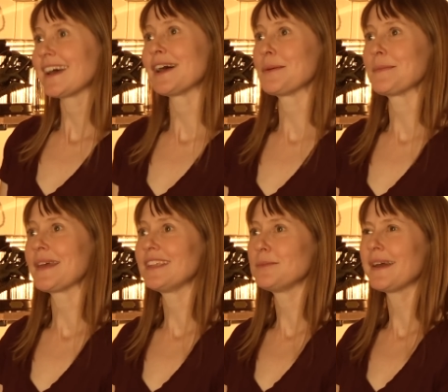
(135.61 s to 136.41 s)
Um,
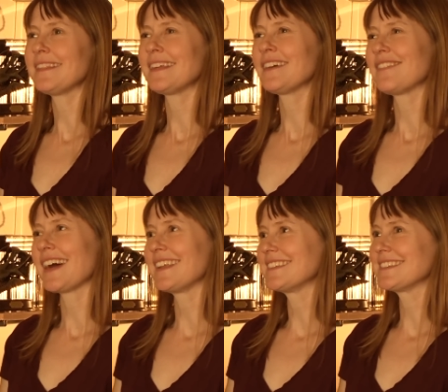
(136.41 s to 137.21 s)
and you might think of
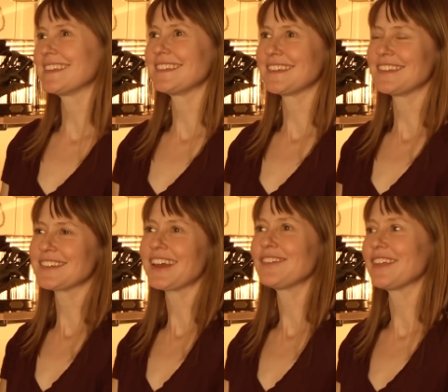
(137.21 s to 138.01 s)
that as it's, it's
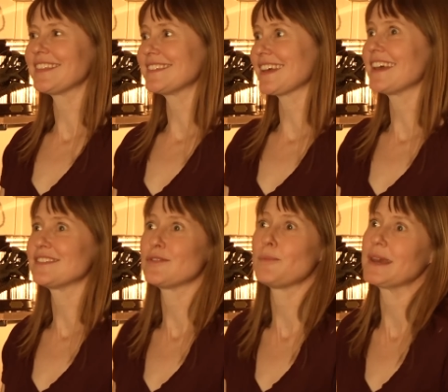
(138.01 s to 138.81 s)
kind of like the size
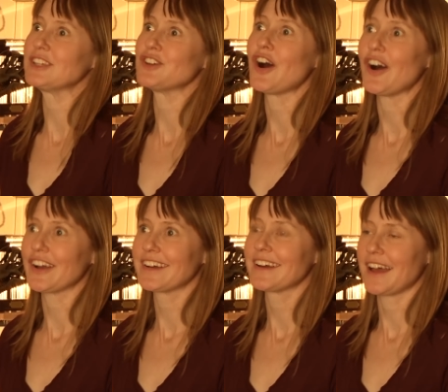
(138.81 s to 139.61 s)
of a big dog,
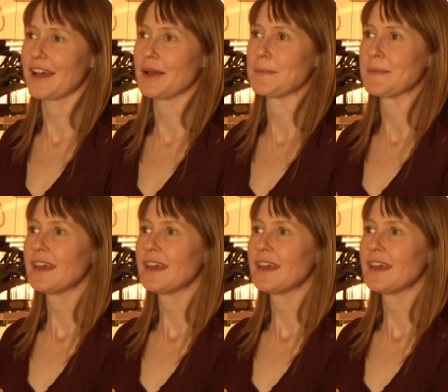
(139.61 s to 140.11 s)
um,